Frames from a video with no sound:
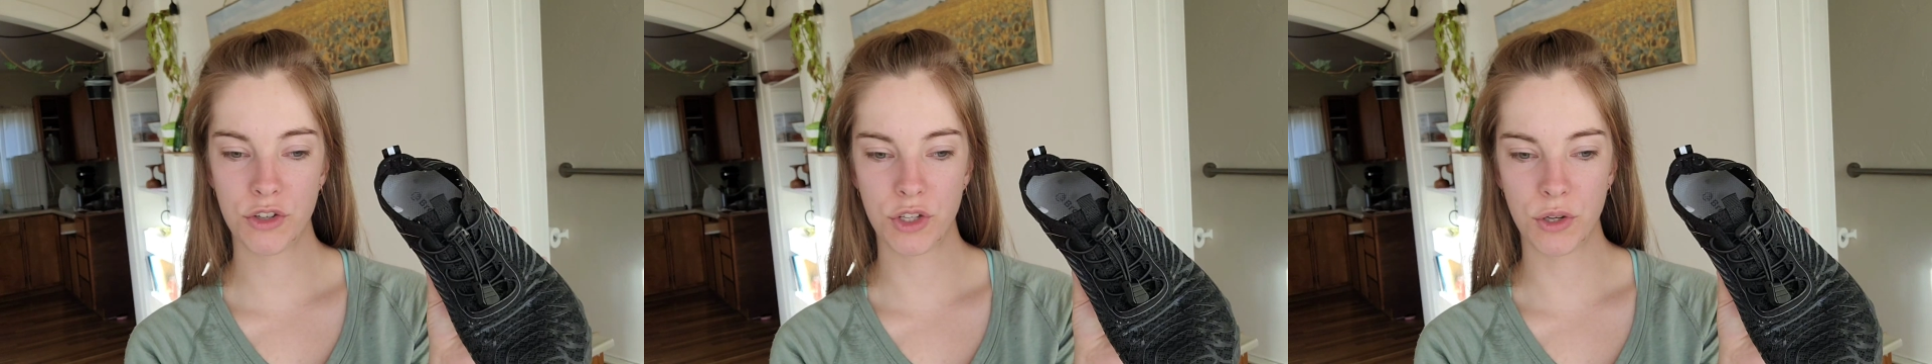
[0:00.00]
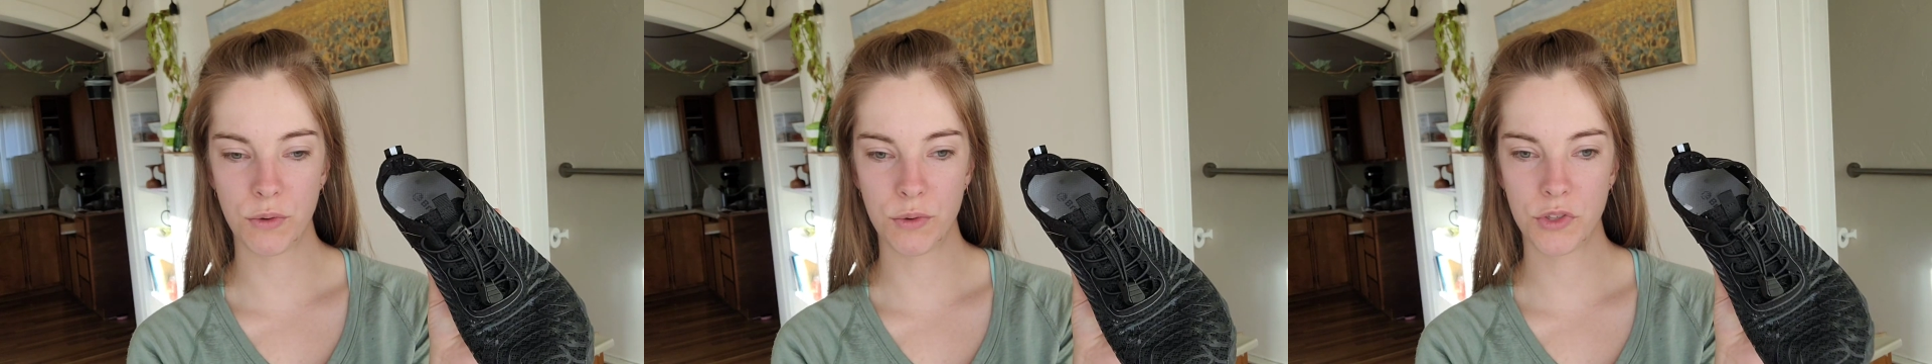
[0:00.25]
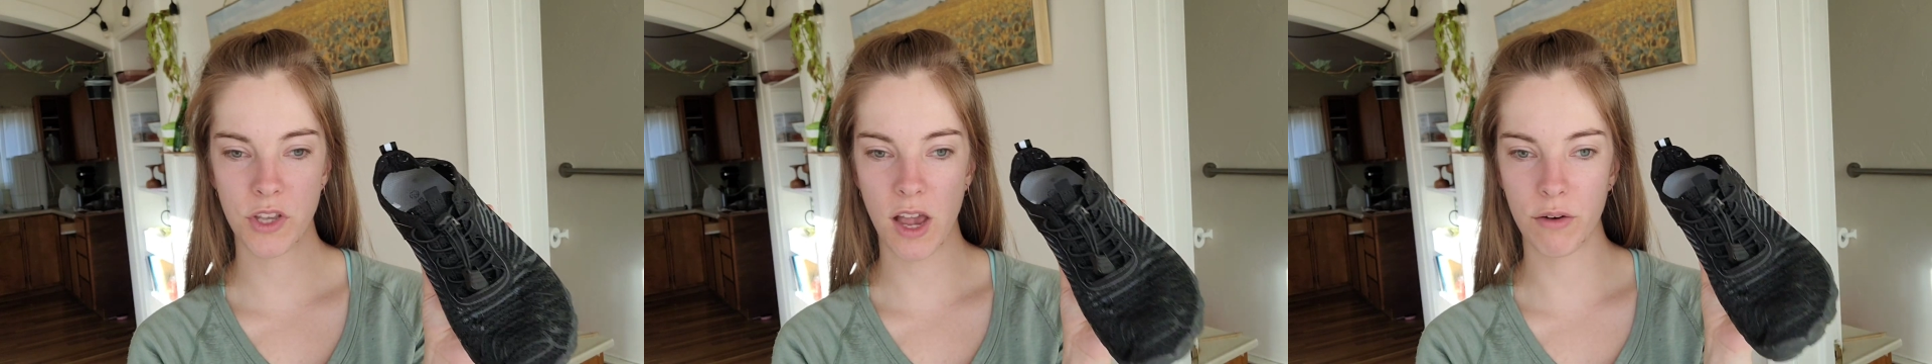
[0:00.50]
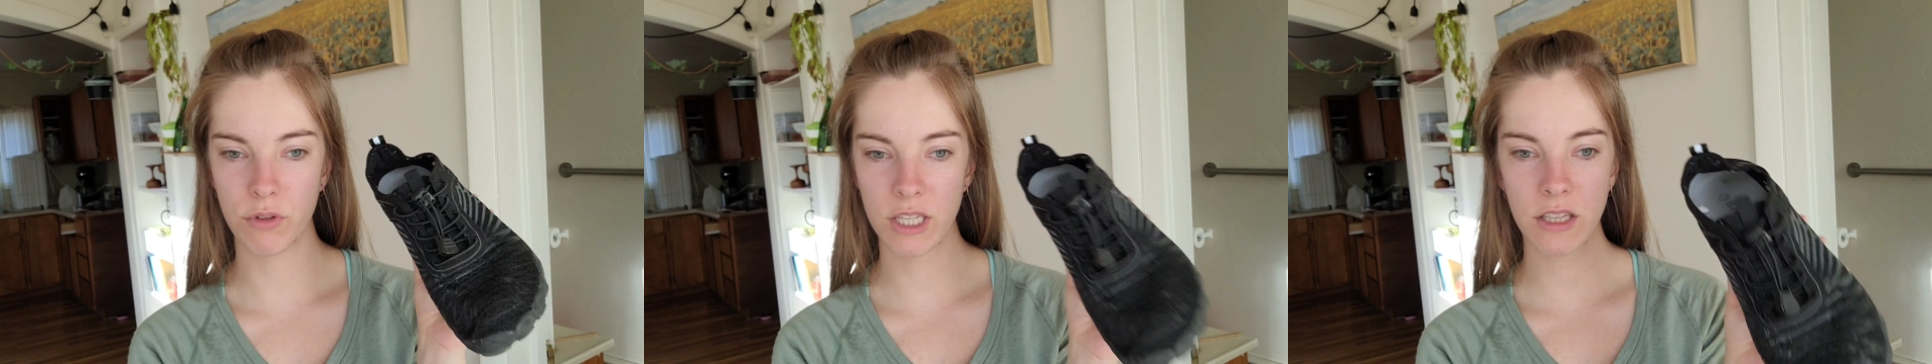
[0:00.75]
shoes. I
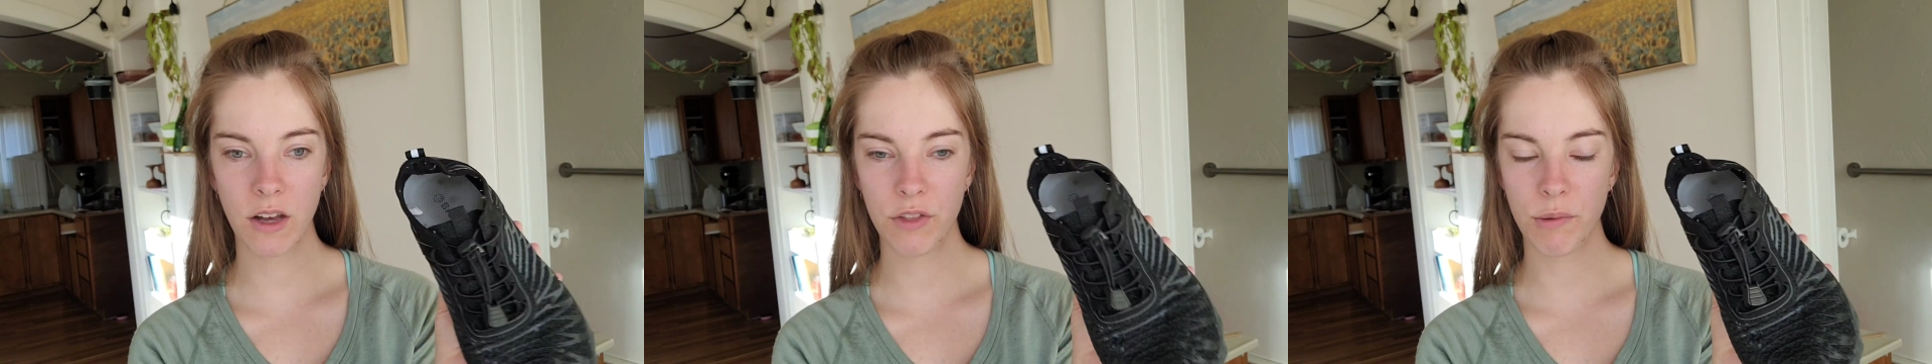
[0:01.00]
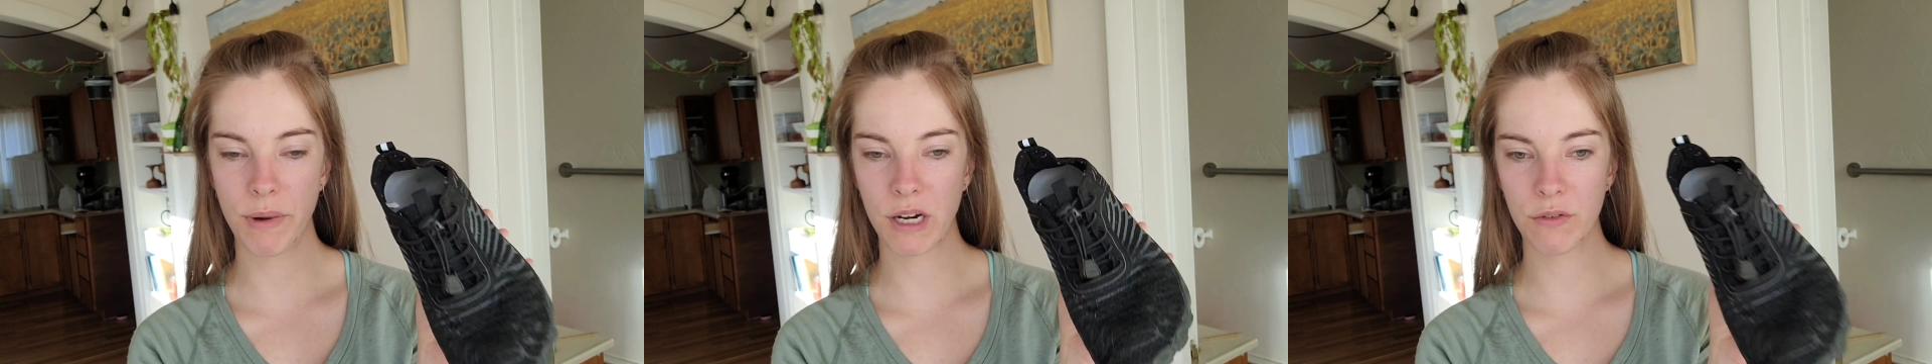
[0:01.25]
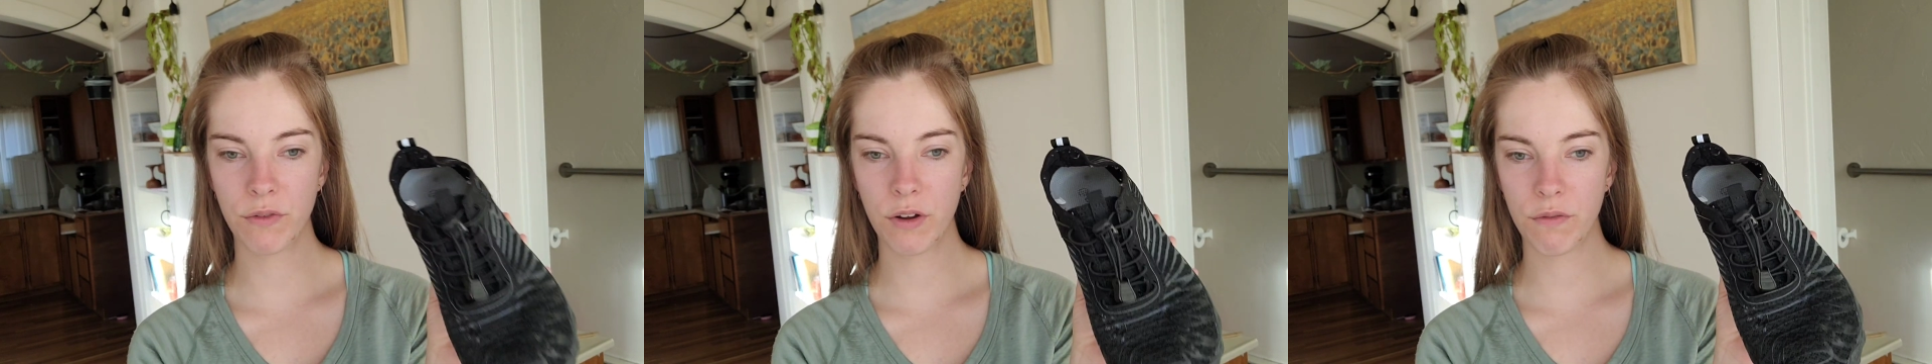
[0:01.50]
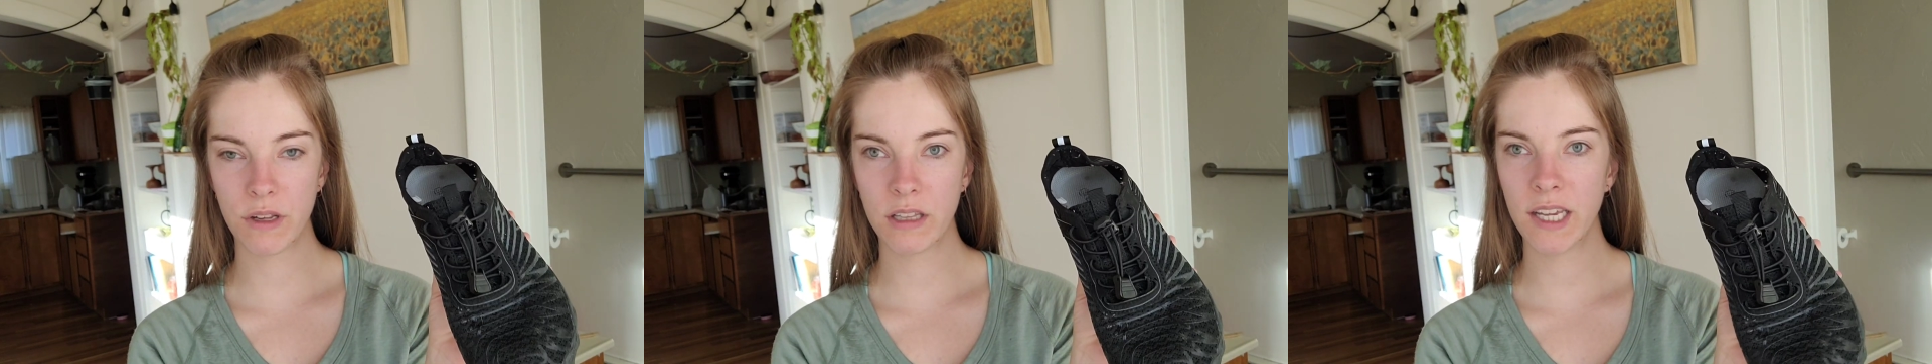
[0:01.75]
really love the
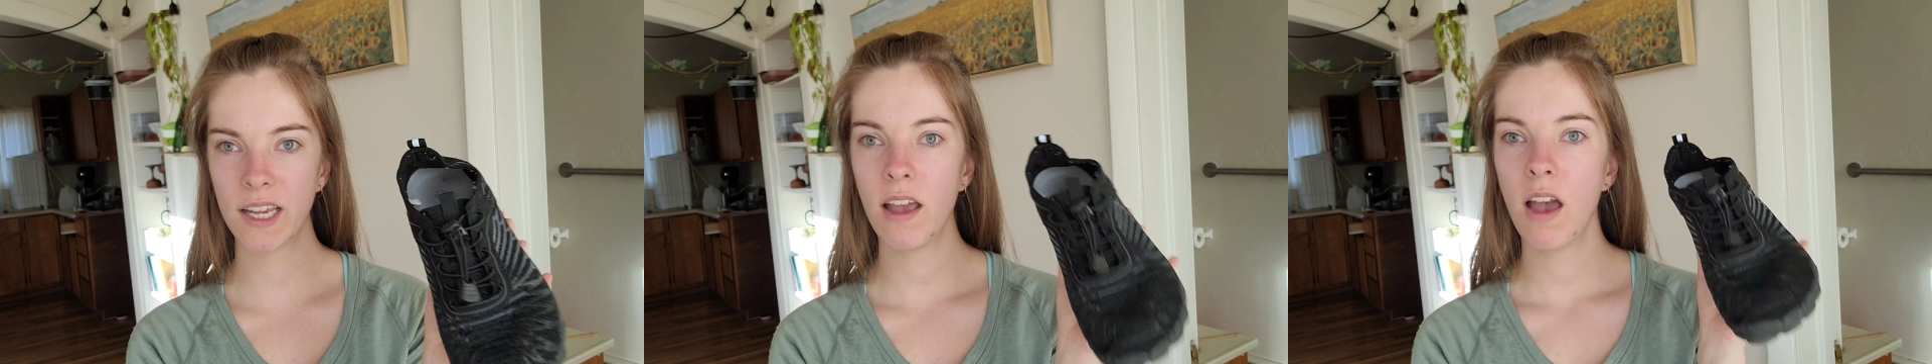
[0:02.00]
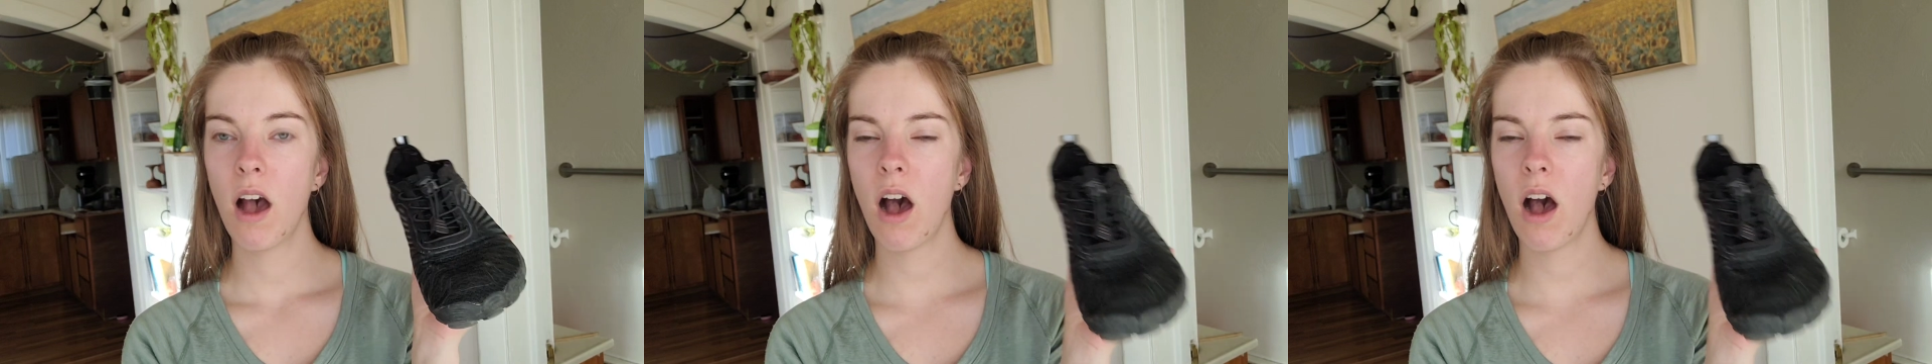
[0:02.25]
barefoot feeling.